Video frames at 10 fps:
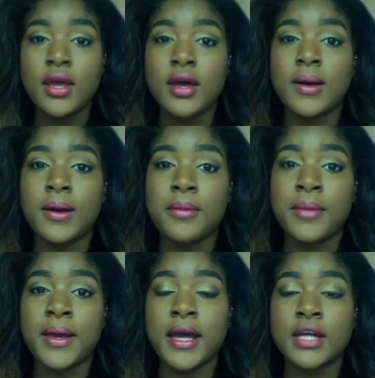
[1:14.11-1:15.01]

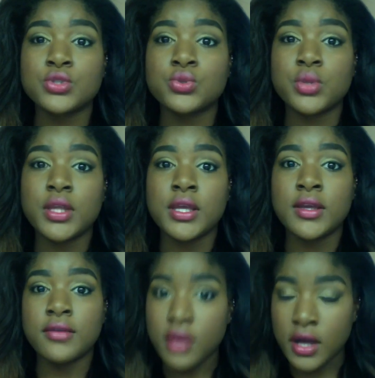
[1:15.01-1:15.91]
I actually
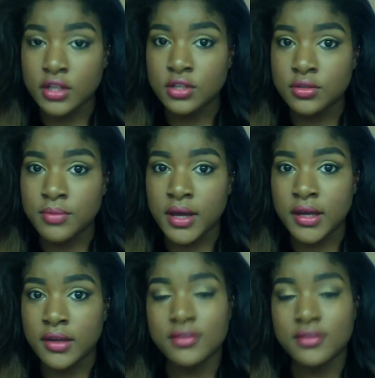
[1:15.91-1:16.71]
got my